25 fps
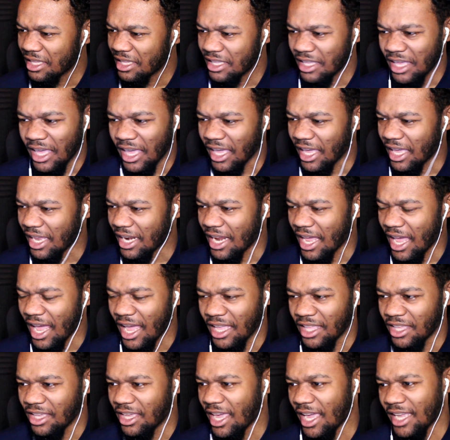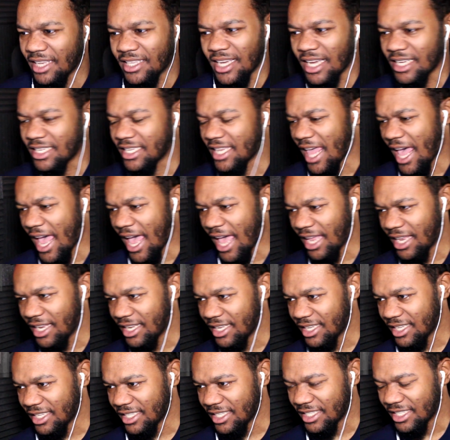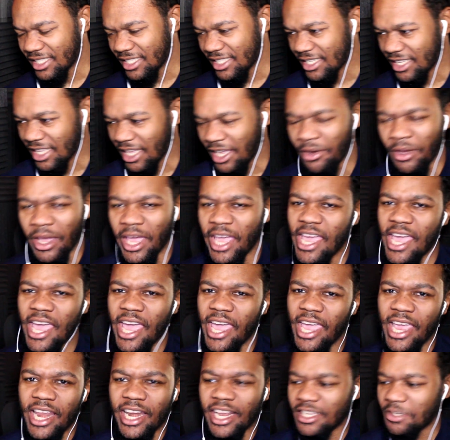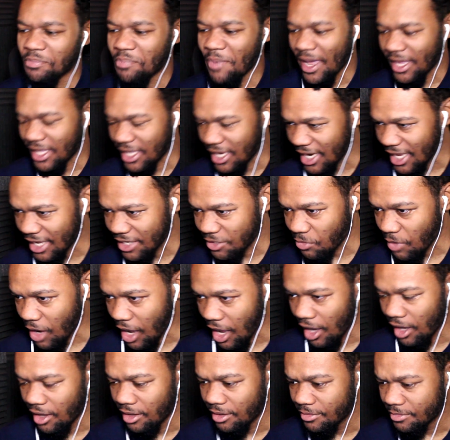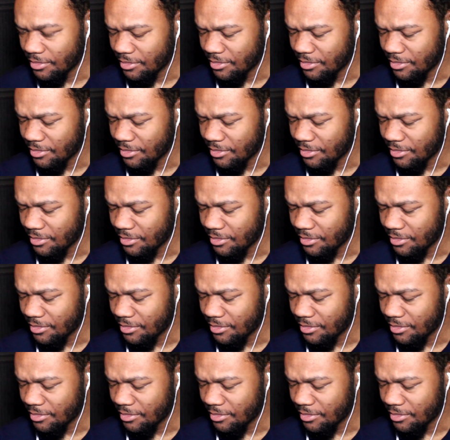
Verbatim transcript: You ain't getting that. You can't touch that. He, he, he ain't expected, that's why.